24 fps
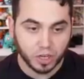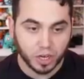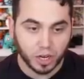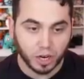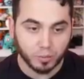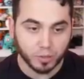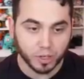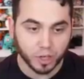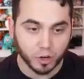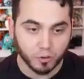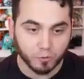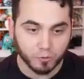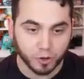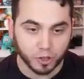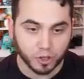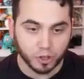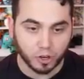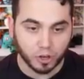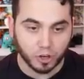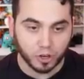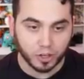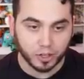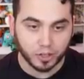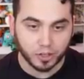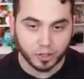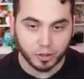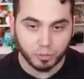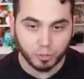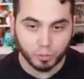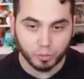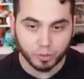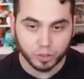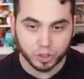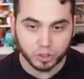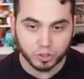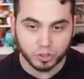I'm going to go for Yawn. I'm going
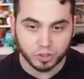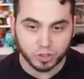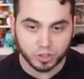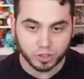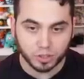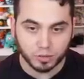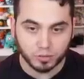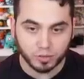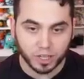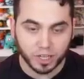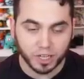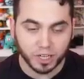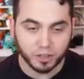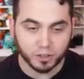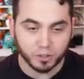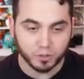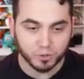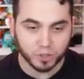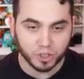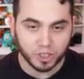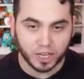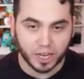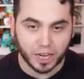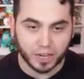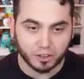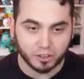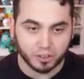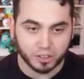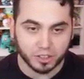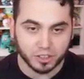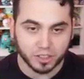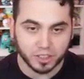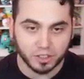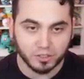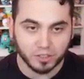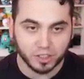to put you to sleep. And he goes for Tackle. He
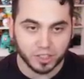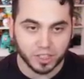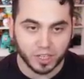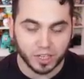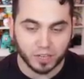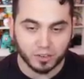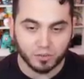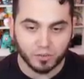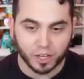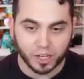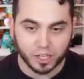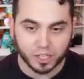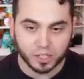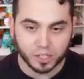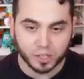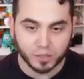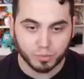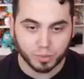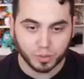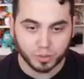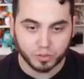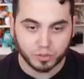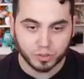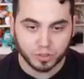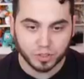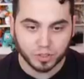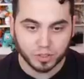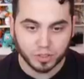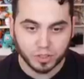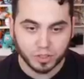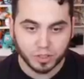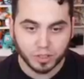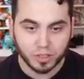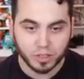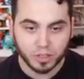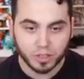doesn't even take advantage of the boost.
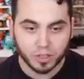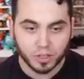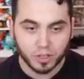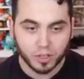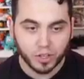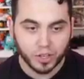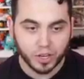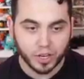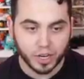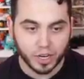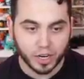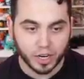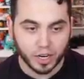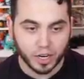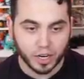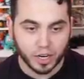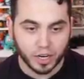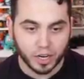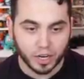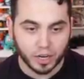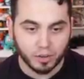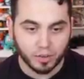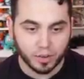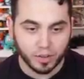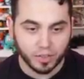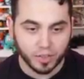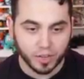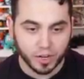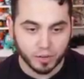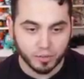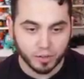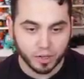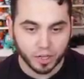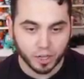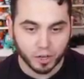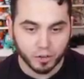Uh, and then
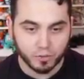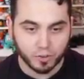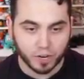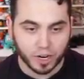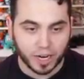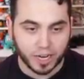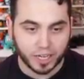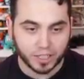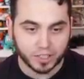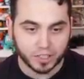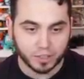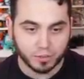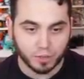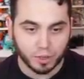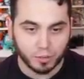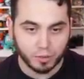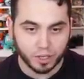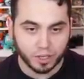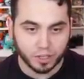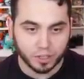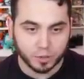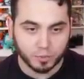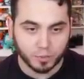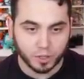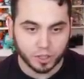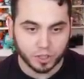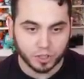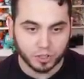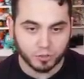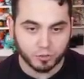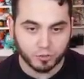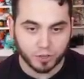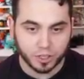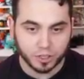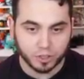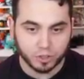I'm going to go for Acid. Maybe get a special
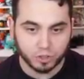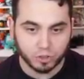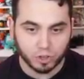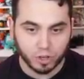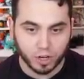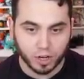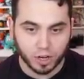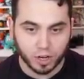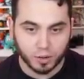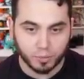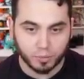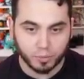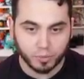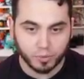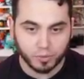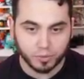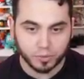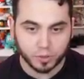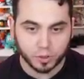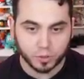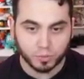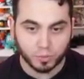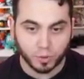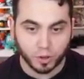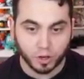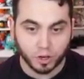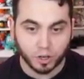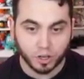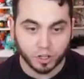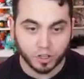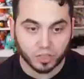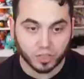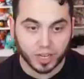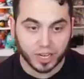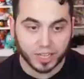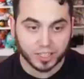defense drop.
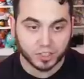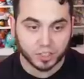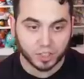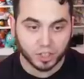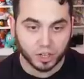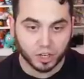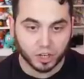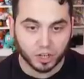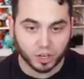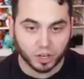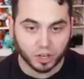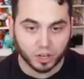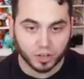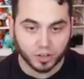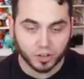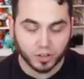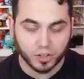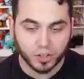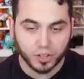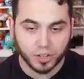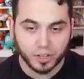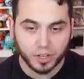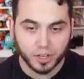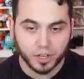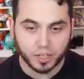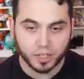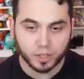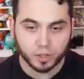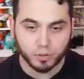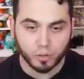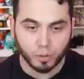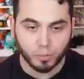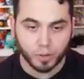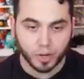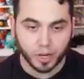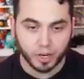Spark. That's going to hurt. I do
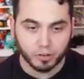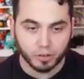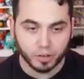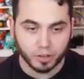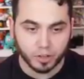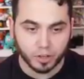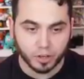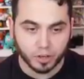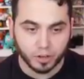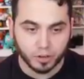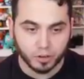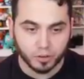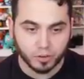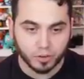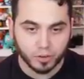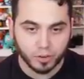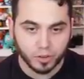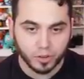have a Berry, though.